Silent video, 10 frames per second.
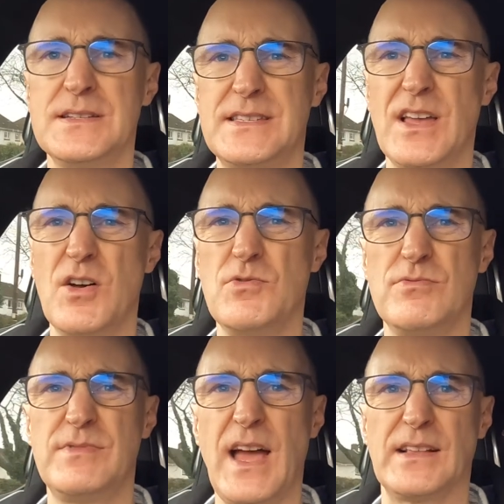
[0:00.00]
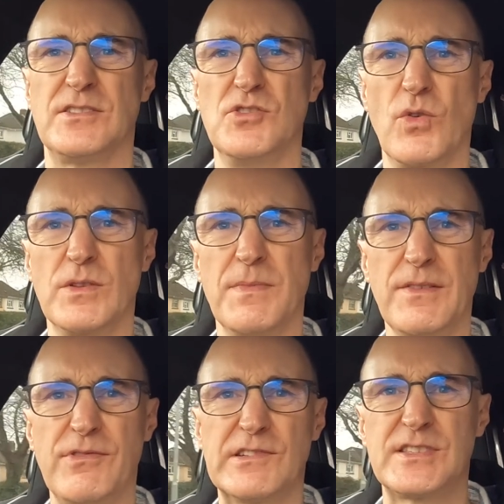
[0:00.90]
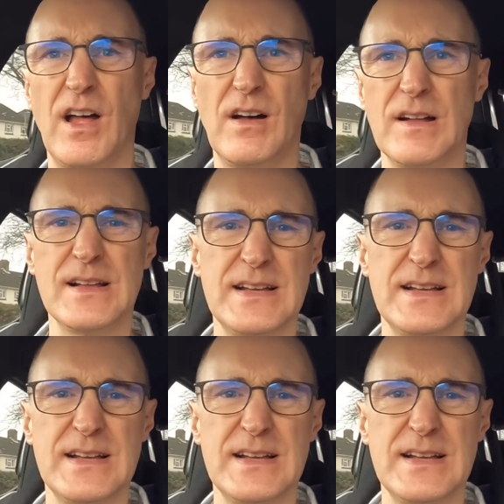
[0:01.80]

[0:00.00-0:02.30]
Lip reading: So that's annoyed me for a start.